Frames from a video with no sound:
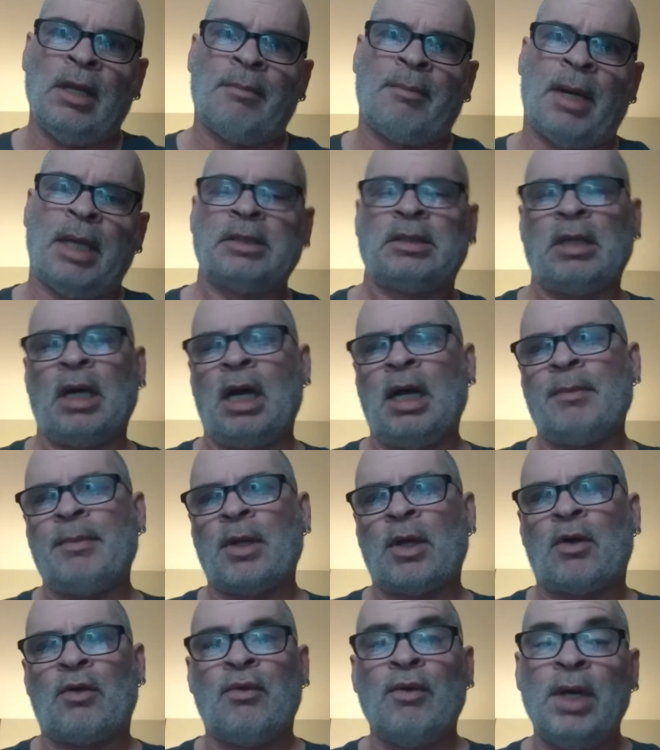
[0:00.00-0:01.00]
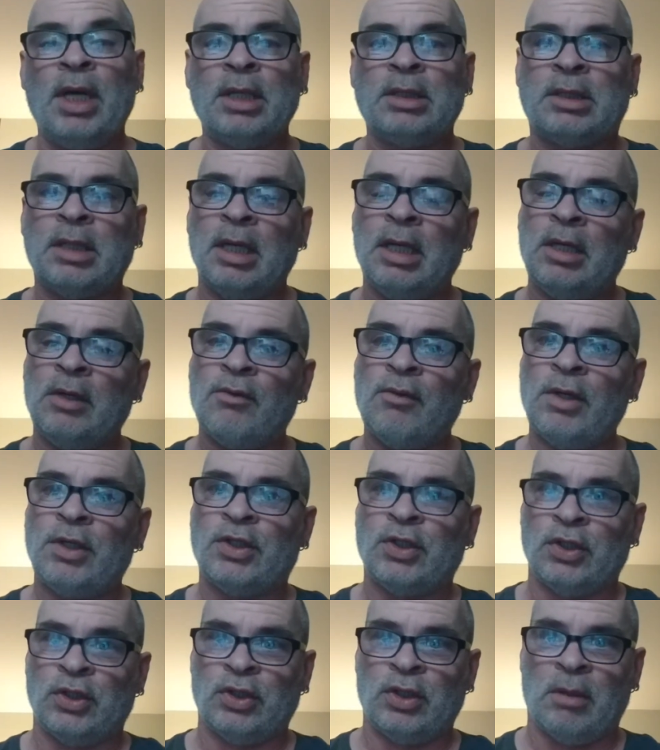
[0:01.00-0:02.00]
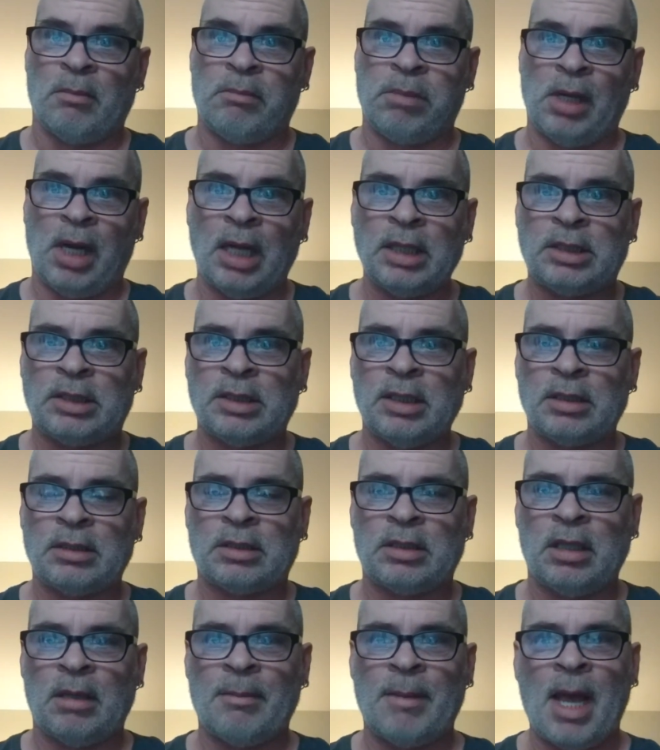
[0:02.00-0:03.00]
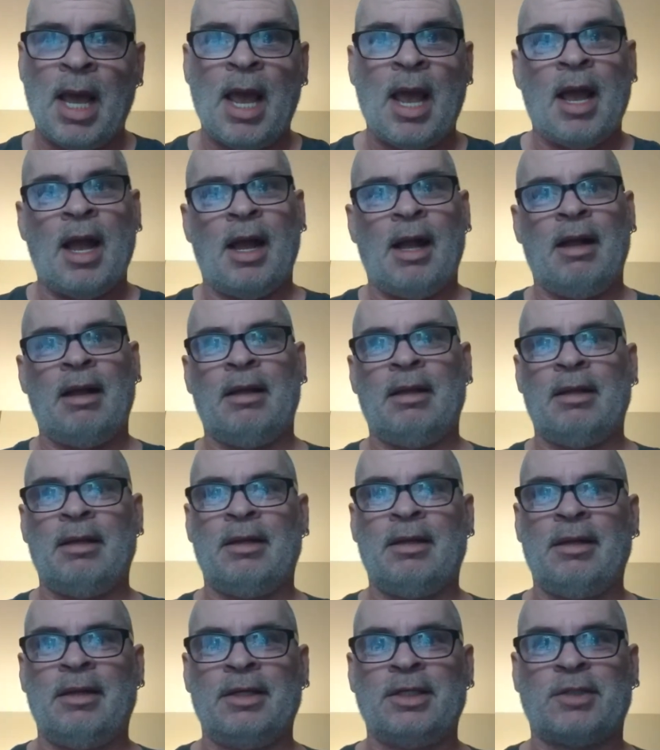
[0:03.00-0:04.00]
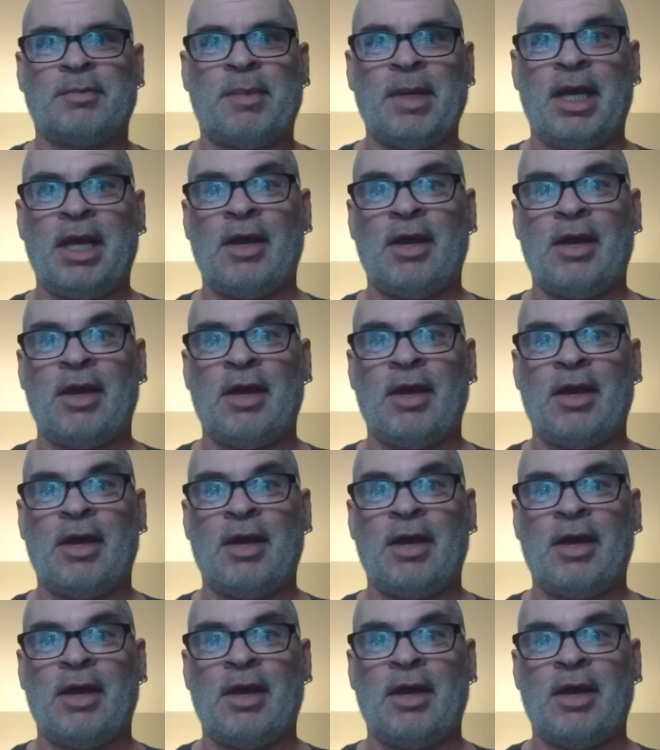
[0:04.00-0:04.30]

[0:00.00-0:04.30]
by the time the creatine reaches your blood system and is